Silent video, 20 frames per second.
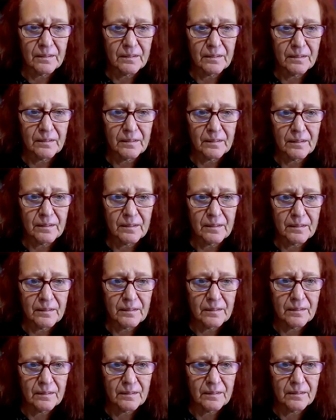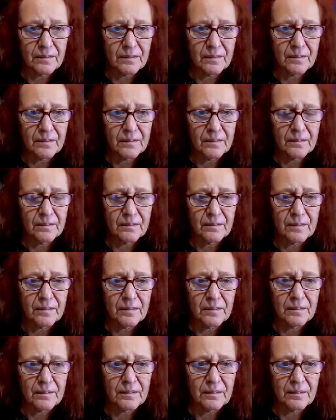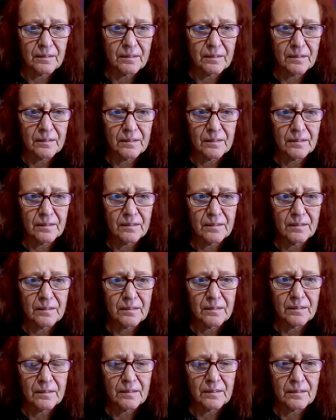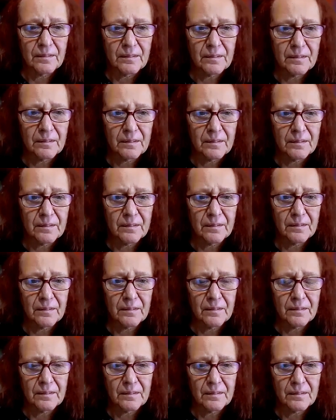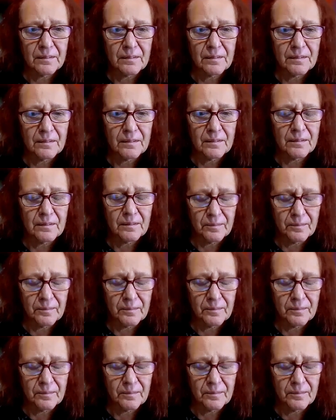[no speech]